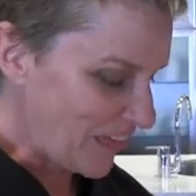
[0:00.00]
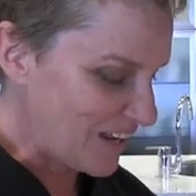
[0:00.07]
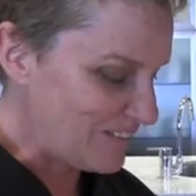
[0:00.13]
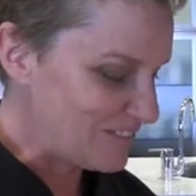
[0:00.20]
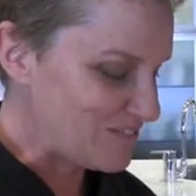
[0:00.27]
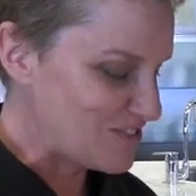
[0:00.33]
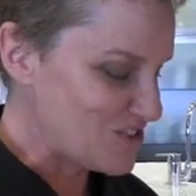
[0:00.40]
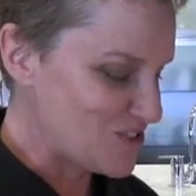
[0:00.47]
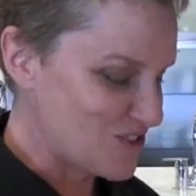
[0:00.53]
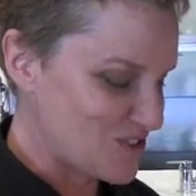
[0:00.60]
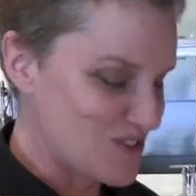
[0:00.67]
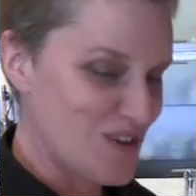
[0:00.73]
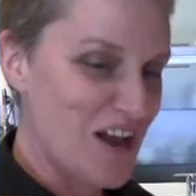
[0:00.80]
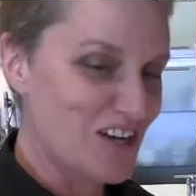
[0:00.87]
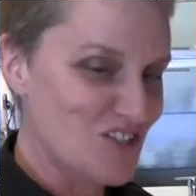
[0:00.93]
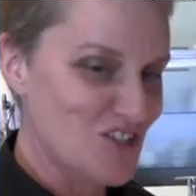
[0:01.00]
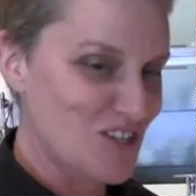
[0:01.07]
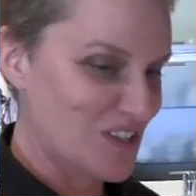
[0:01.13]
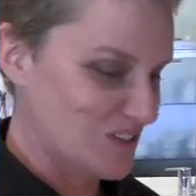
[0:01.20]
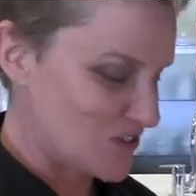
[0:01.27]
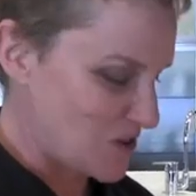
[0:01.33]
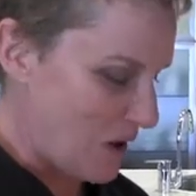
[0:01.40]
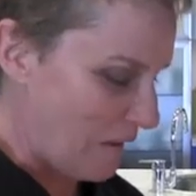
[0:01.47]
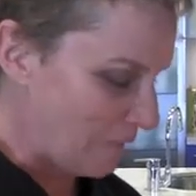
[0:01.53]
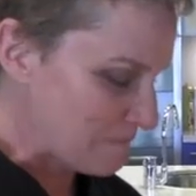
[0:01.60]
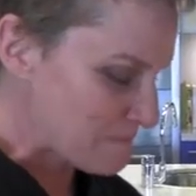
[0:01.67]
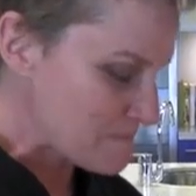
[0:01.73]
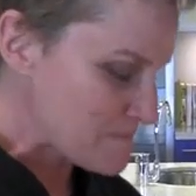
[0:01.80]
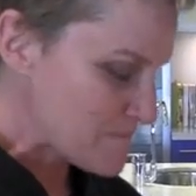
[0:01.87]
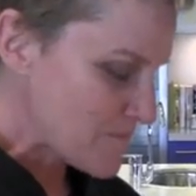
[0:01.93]
even if you use non-chicken
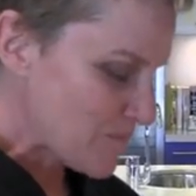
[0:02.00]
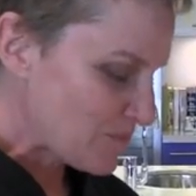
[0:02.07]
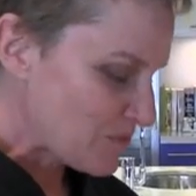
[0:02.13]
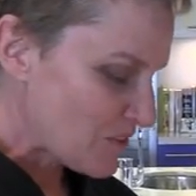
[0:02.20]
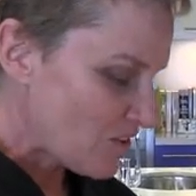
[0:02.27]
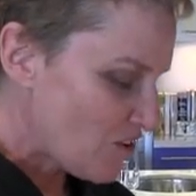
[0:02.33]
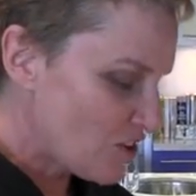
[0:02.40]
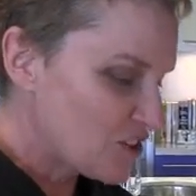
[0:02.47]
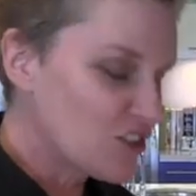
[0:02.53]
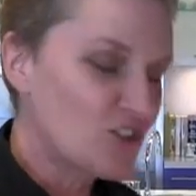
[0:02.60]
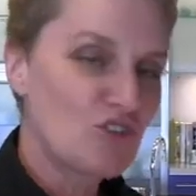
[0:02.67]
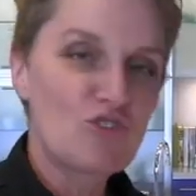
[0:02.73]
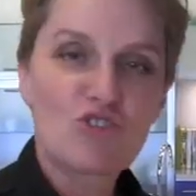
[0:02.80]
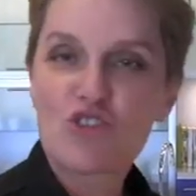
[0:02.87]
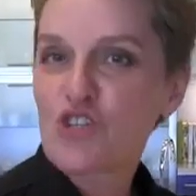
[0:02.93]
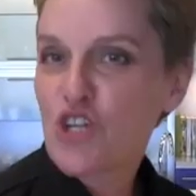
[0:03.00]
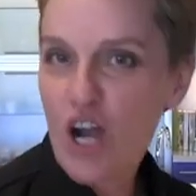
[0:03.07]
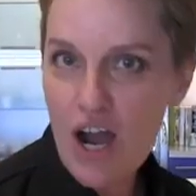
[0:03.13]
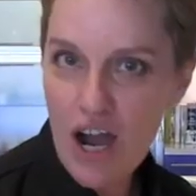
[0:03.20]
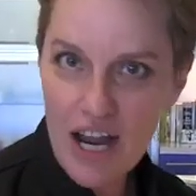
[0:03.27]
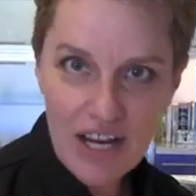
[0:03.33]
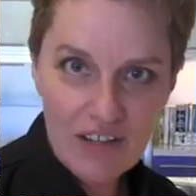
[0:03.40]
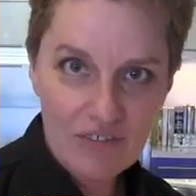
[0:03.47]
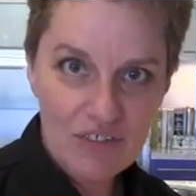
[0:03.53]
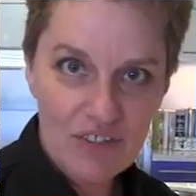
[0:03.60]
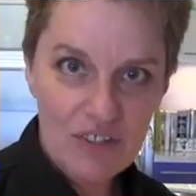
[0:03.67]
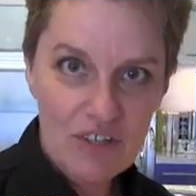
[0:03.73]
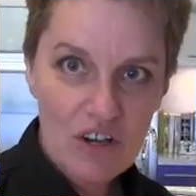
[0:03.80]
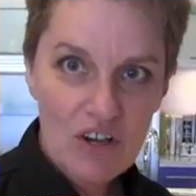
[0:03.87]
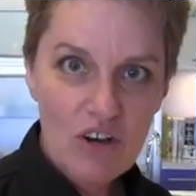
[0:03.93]
stock. Or you could use
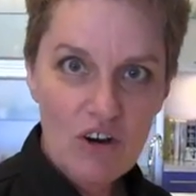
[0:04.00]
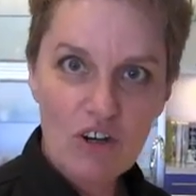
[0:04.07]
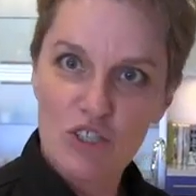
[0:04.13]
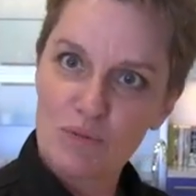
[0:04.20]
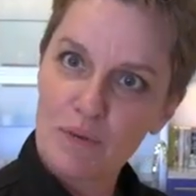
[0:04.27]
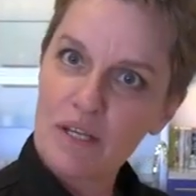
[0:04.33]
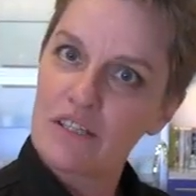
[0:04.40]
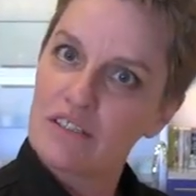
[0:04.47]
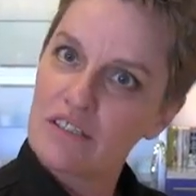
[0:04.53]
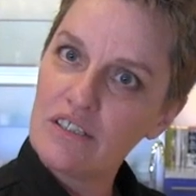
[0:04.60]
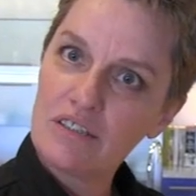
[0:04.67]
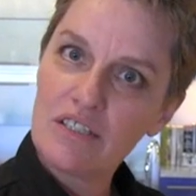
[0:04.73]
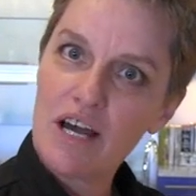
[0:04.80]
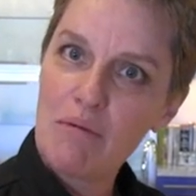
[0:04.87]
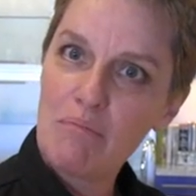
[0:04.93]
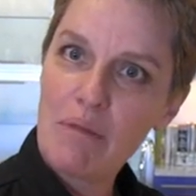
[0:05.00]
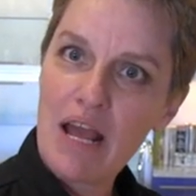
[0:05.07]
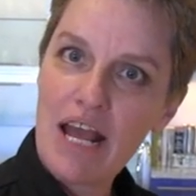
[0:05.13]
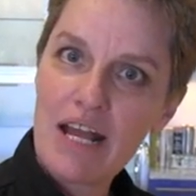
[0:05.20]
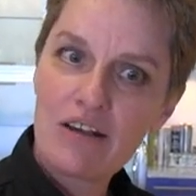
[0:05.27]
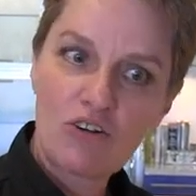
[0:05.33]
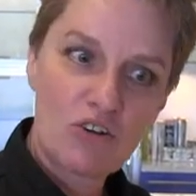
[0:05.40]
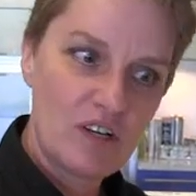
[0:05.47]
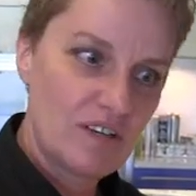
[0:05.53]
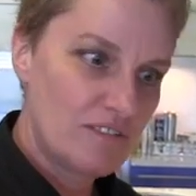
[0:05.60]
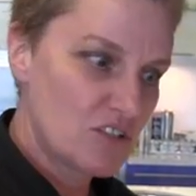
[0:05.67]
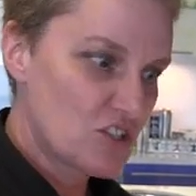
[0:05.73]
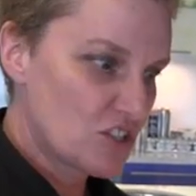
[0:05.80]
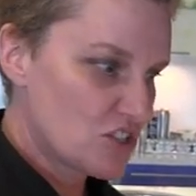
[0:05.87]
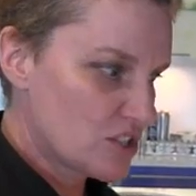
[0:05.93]
chives, or sprinkle a little nutmeg, or
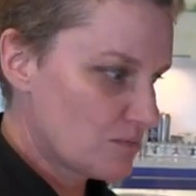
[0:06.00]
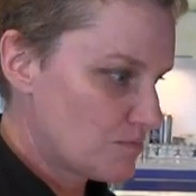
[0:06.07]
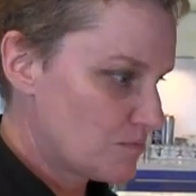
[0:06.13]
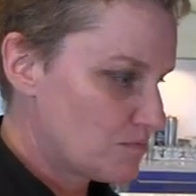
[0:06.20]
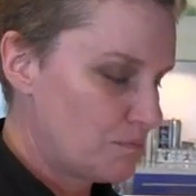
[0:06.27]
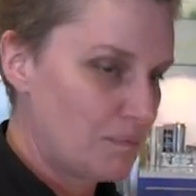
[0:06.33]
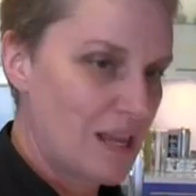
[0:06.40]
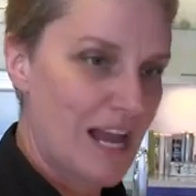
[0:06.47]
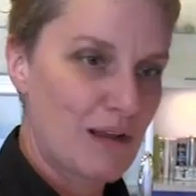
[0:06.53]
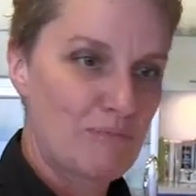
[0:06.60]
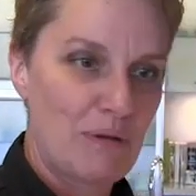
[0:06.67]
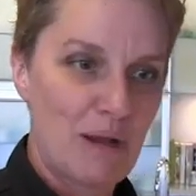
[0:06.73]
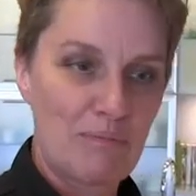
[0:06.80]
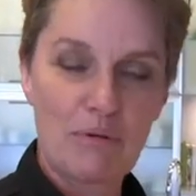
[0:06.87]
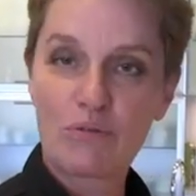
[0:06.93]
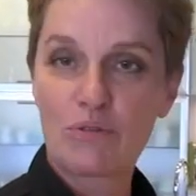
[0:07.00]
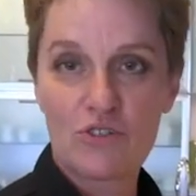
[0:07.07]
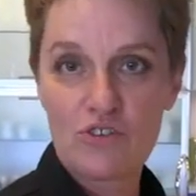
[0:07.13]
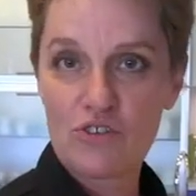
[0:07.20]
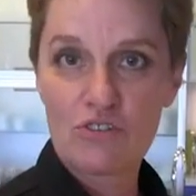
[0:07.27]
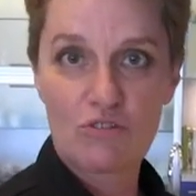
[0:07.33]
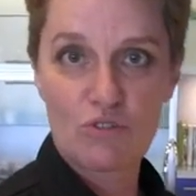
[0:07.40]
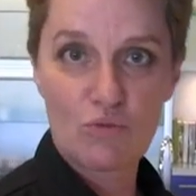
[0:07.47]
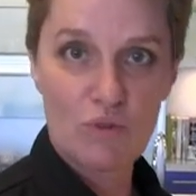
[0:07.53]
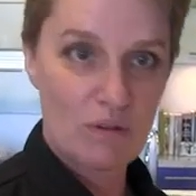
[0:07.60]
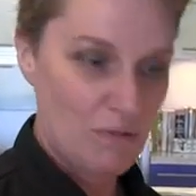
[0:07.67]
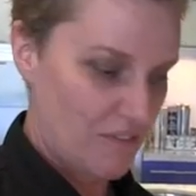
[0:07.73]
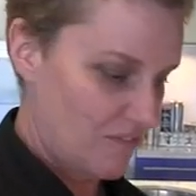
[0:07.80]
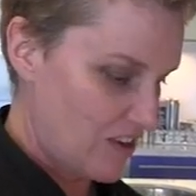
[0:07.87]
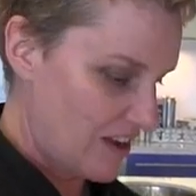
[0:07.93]
even just some black pepper, which you know is one
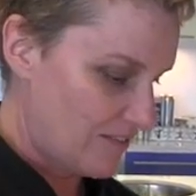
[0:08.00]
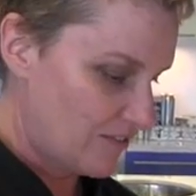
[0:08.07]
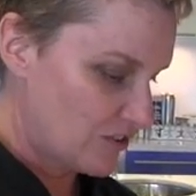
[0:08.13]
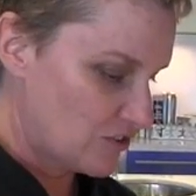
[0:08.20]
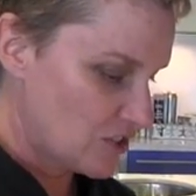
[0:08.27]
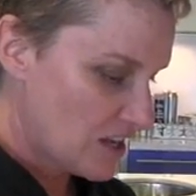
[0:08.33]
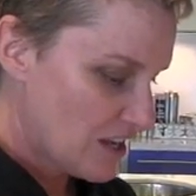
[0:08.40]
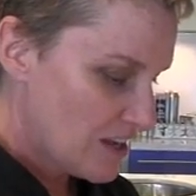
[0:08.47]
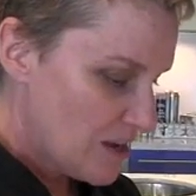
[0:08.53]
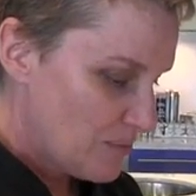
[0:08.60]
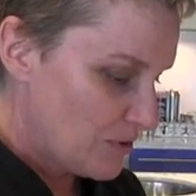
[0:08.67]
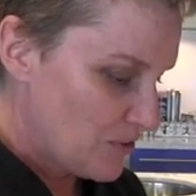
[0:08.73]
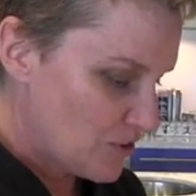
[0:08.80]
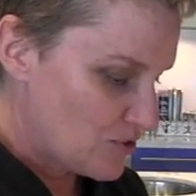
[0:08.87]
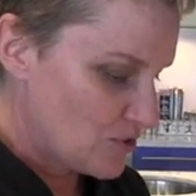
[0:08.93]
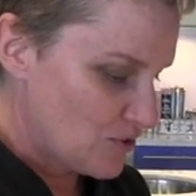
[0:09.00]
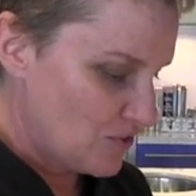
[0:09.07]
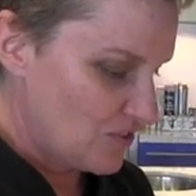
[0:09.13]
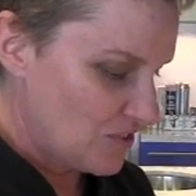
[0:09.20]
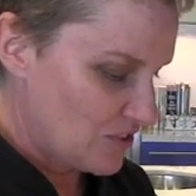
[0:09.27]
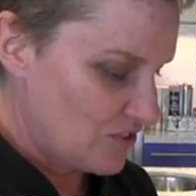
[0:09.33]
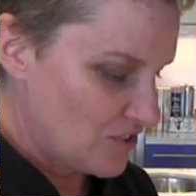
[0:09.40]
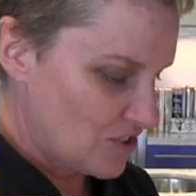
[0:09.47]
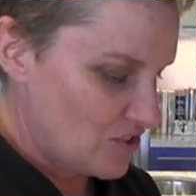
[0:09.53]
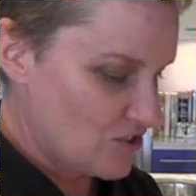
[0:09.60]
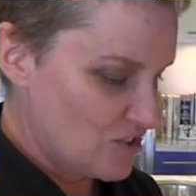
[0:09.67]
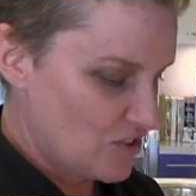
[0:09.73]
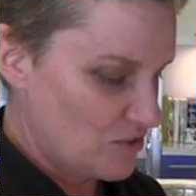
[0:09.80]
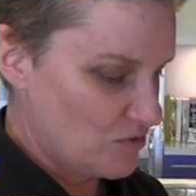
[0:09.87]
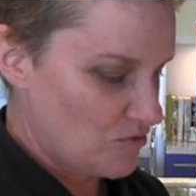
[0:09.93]
of my favorites. But the truth is,
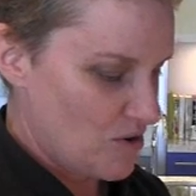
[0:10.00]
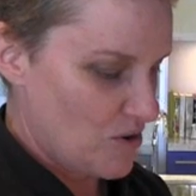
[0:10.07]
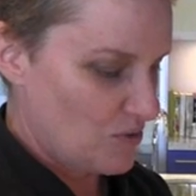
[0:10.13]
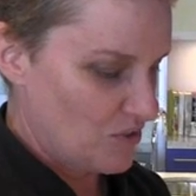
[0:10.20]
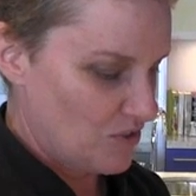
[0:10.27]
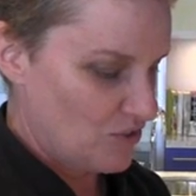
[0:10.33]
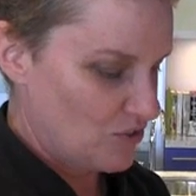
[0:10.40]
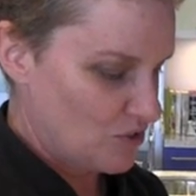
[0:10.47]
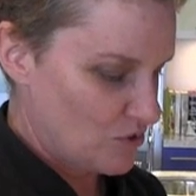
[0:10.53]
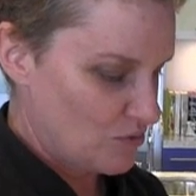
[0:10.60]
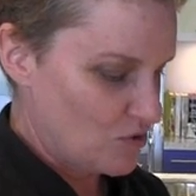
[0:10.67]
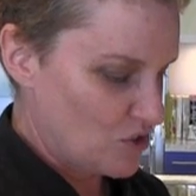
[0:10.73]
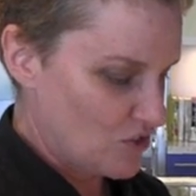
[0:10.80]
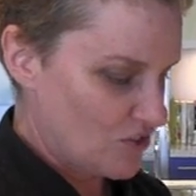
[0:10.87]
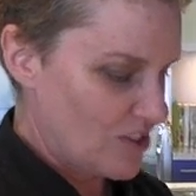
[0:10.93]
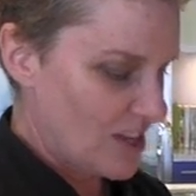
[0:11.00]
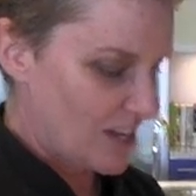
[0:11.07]
there's nothing wrong with the soup just